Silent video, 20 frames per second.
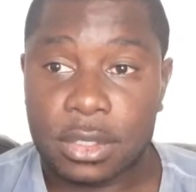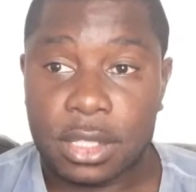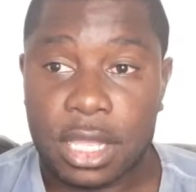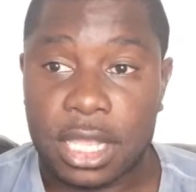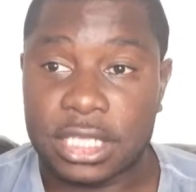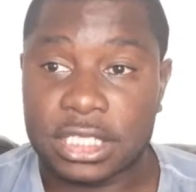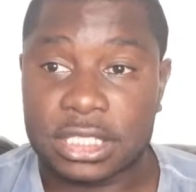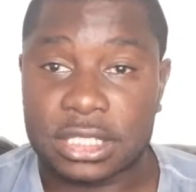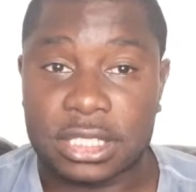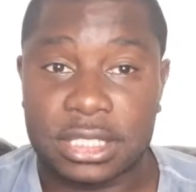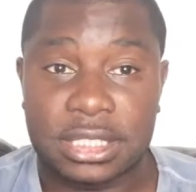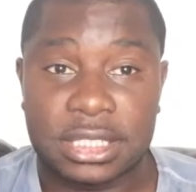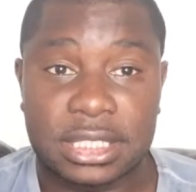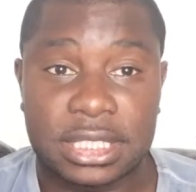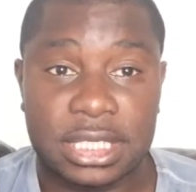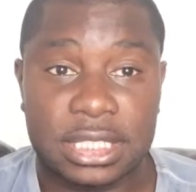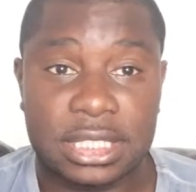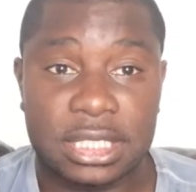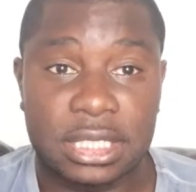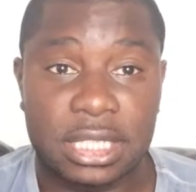as
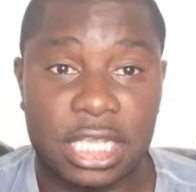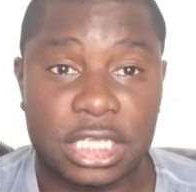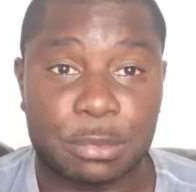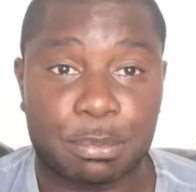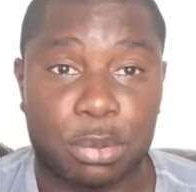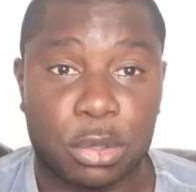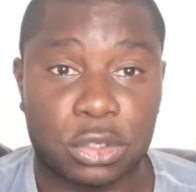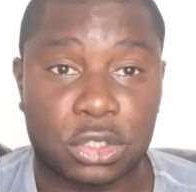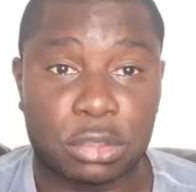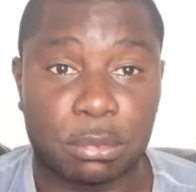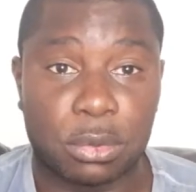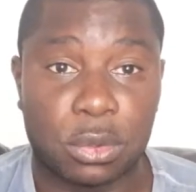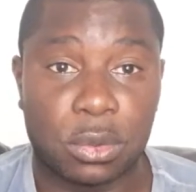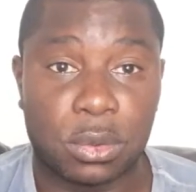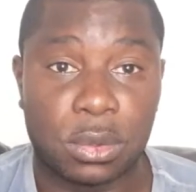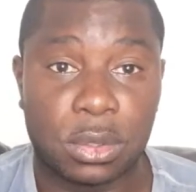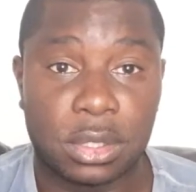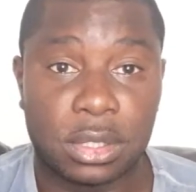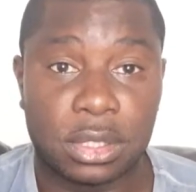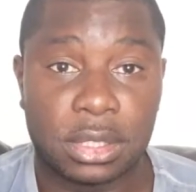consistent as
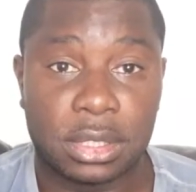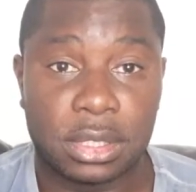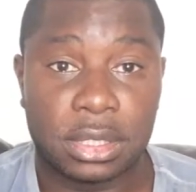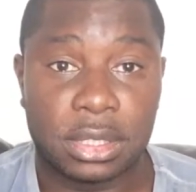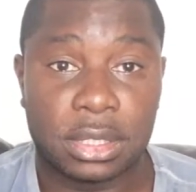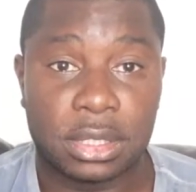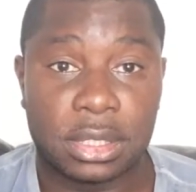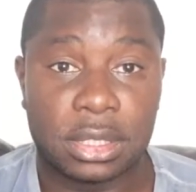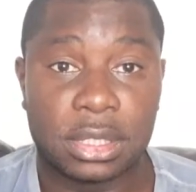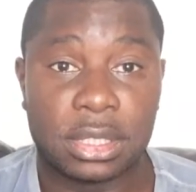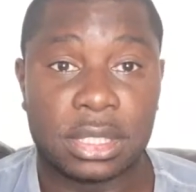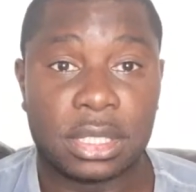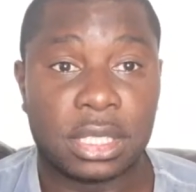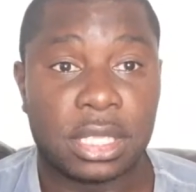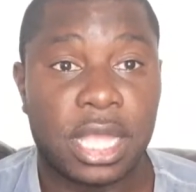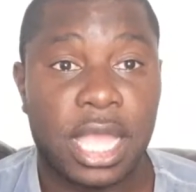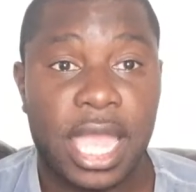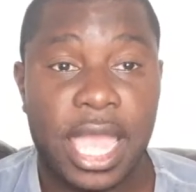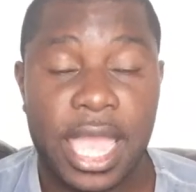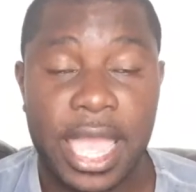possible.
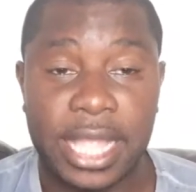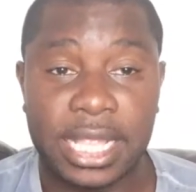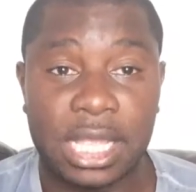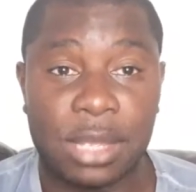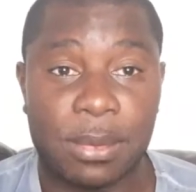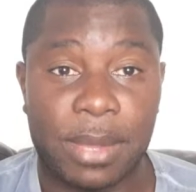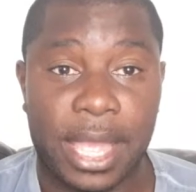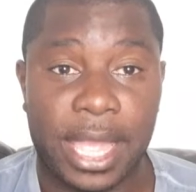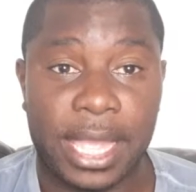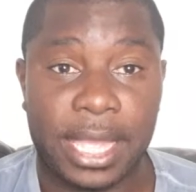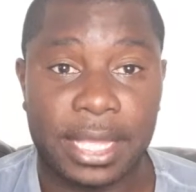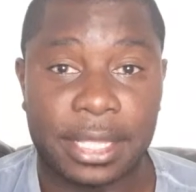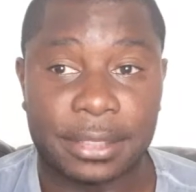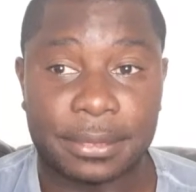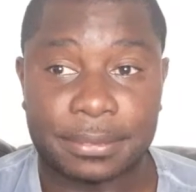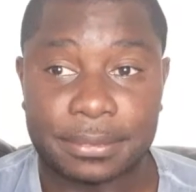Anyway,